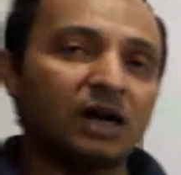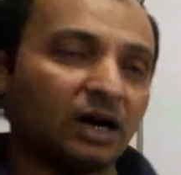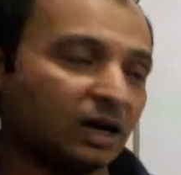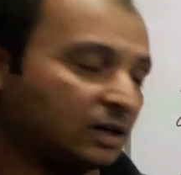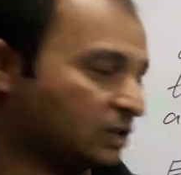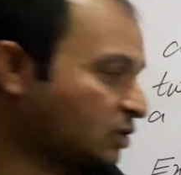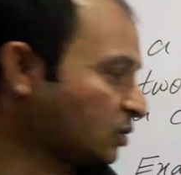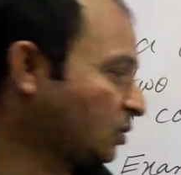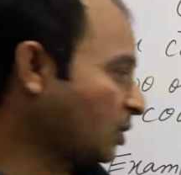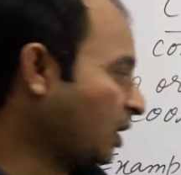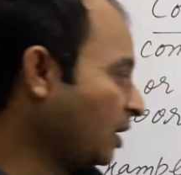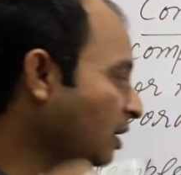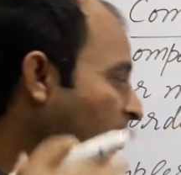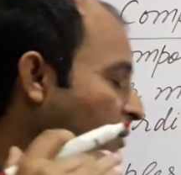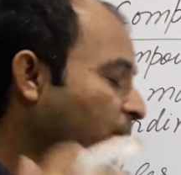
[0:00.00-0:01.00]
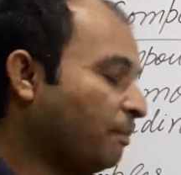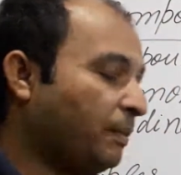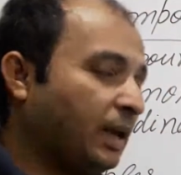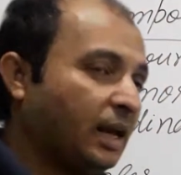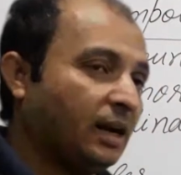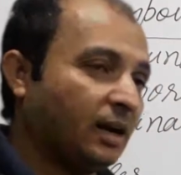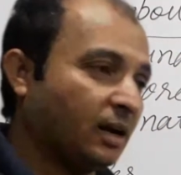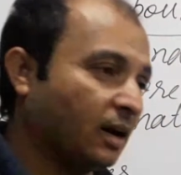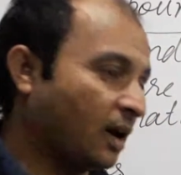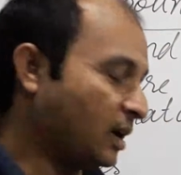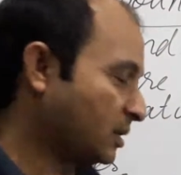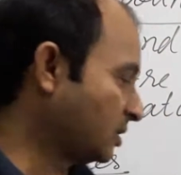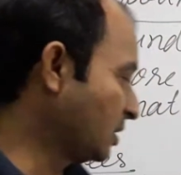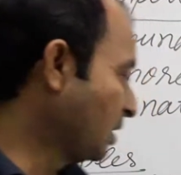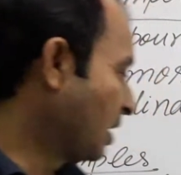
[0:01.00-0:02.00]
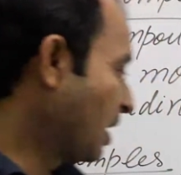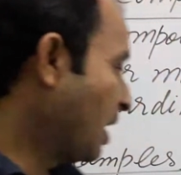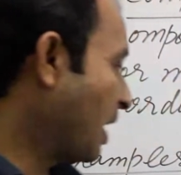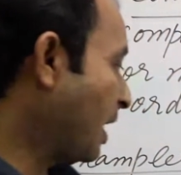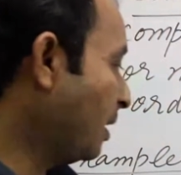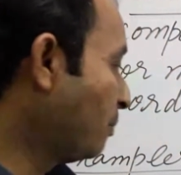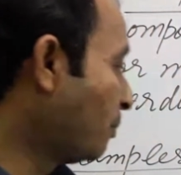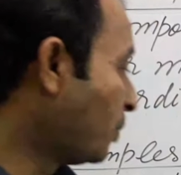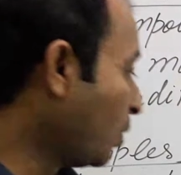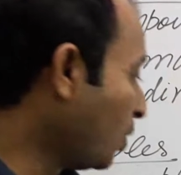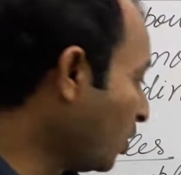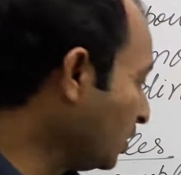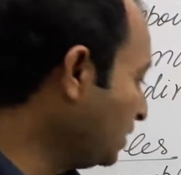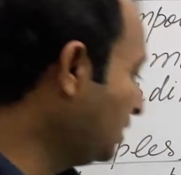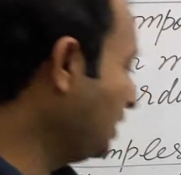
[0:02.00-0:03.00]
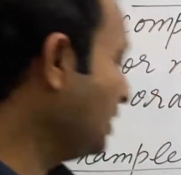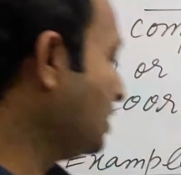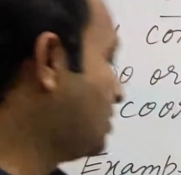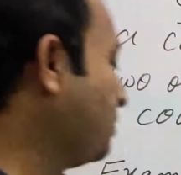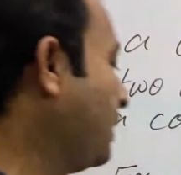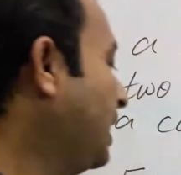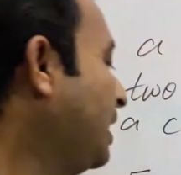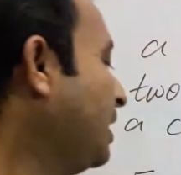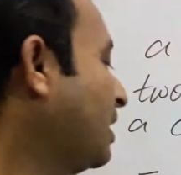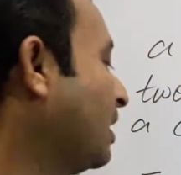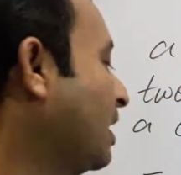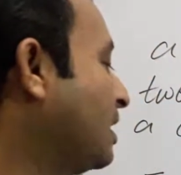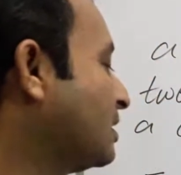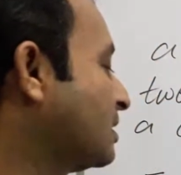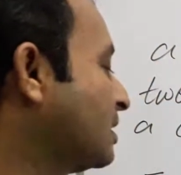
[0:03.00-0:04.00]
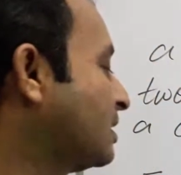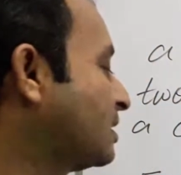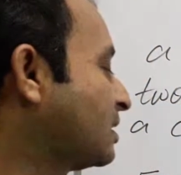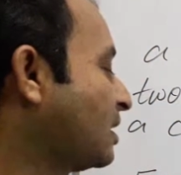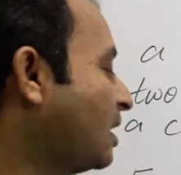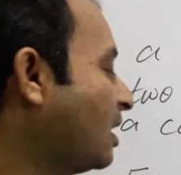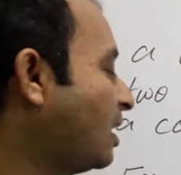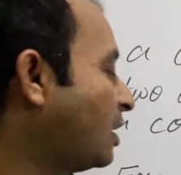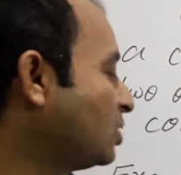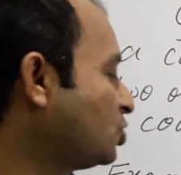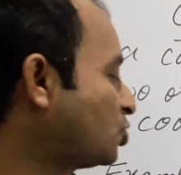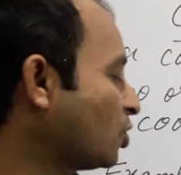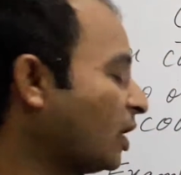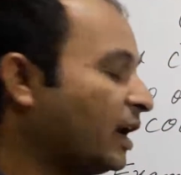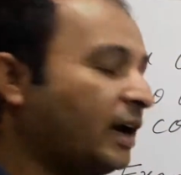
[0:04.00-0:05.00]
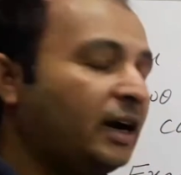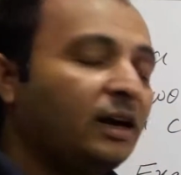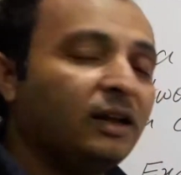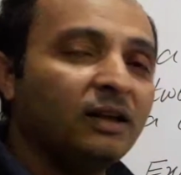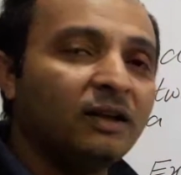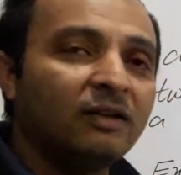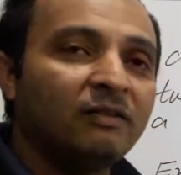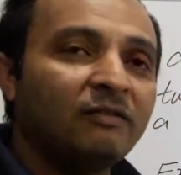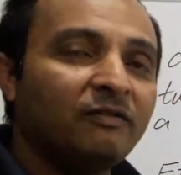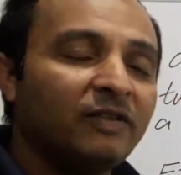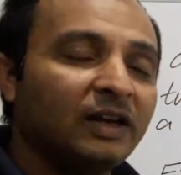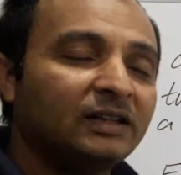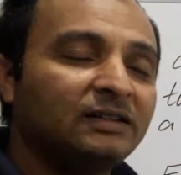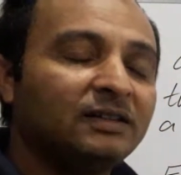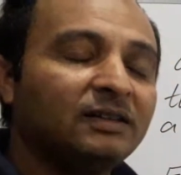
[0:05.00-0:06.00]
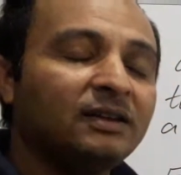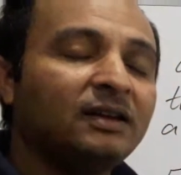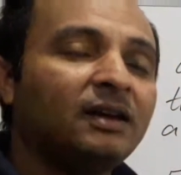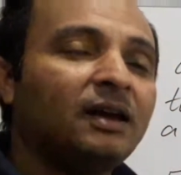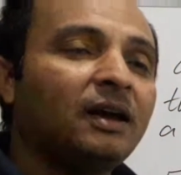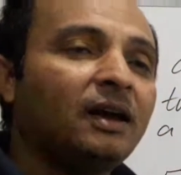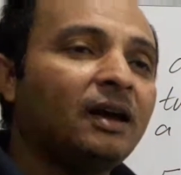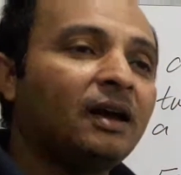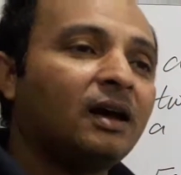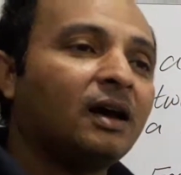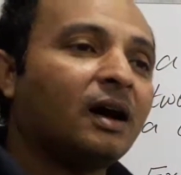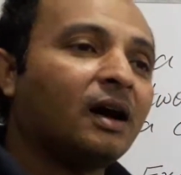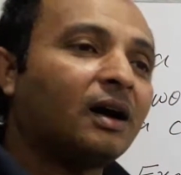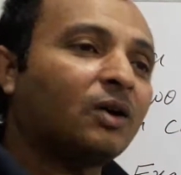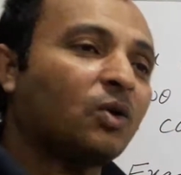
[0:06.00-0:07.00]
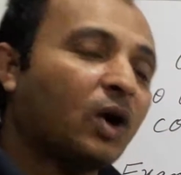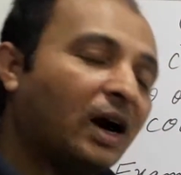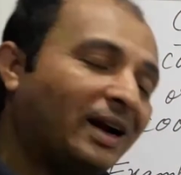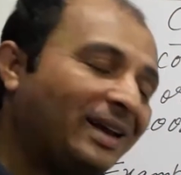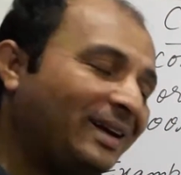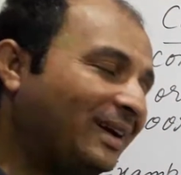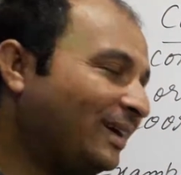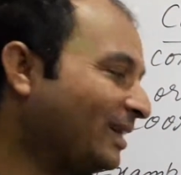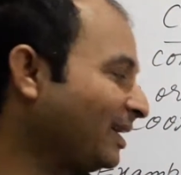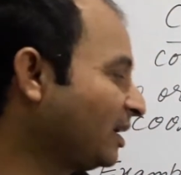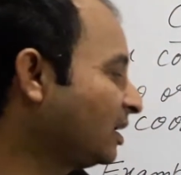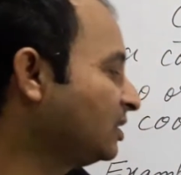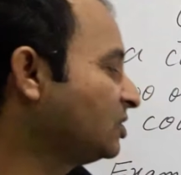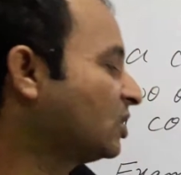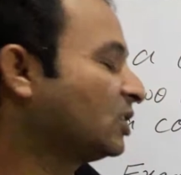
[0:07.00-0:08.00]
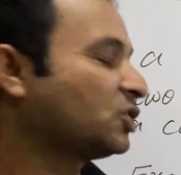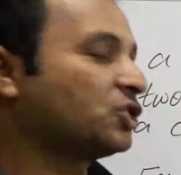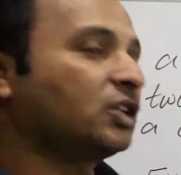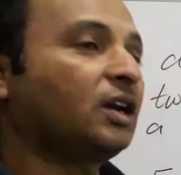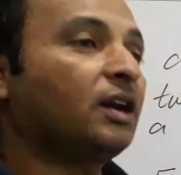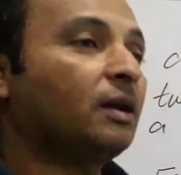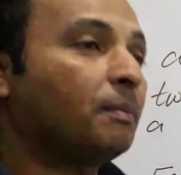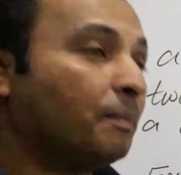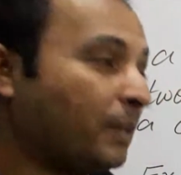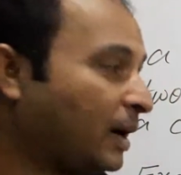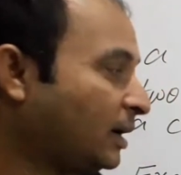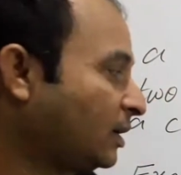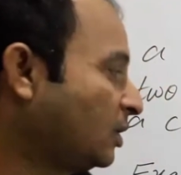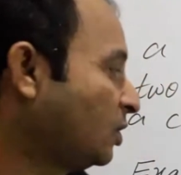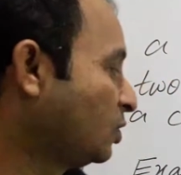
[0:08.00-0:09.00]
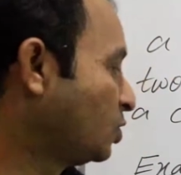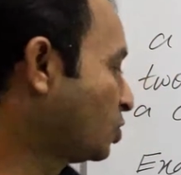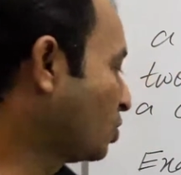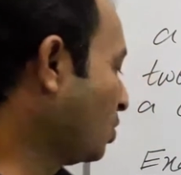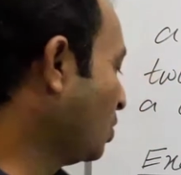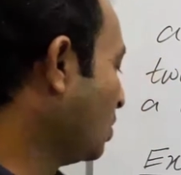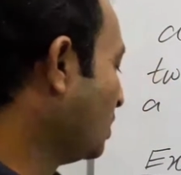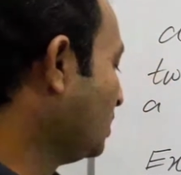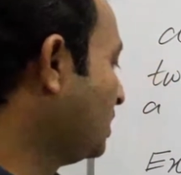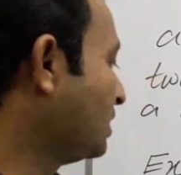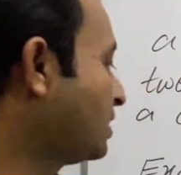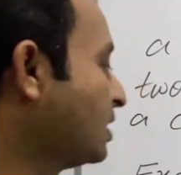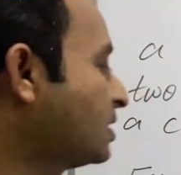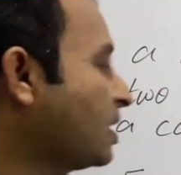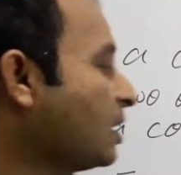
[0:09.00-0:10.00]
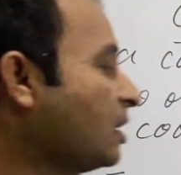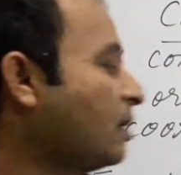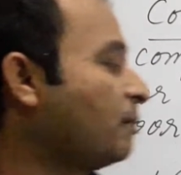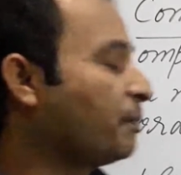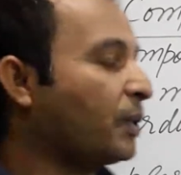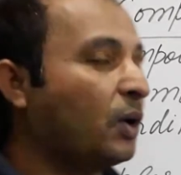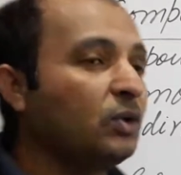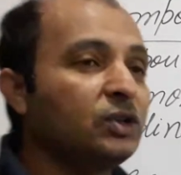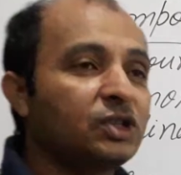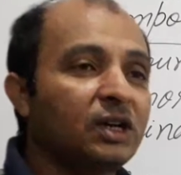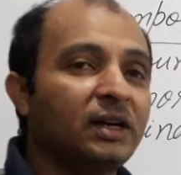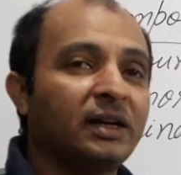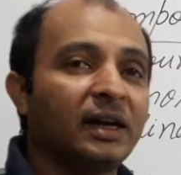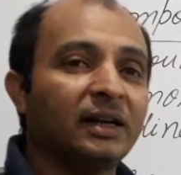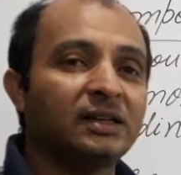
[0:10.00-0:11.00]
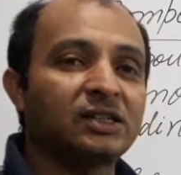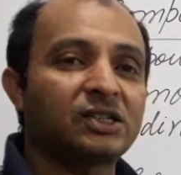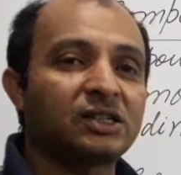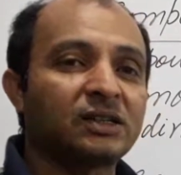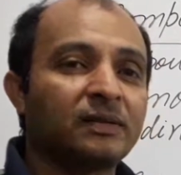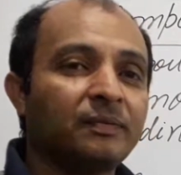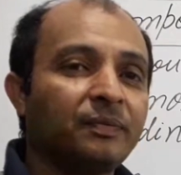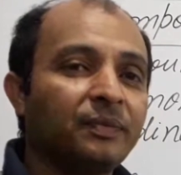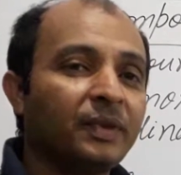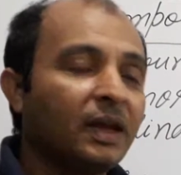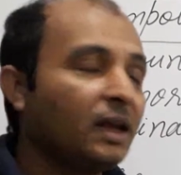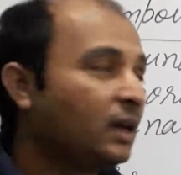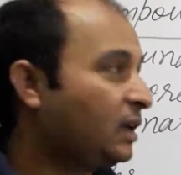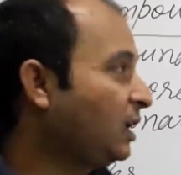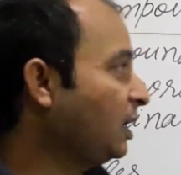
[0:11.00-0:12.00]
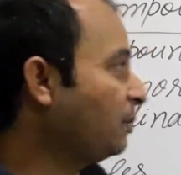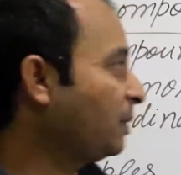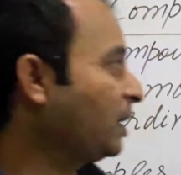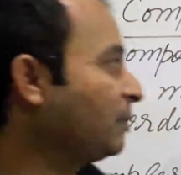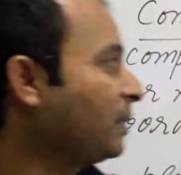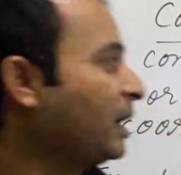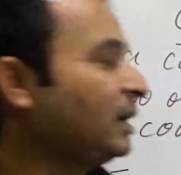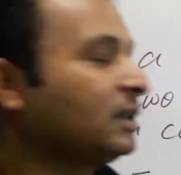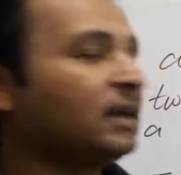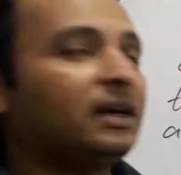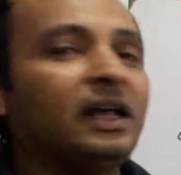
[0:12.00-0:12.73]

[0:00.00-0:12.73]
also a main clause. And both these main clauses are joined with coordinating conjunction, but. So, this is a compound sentence. Keep in mind the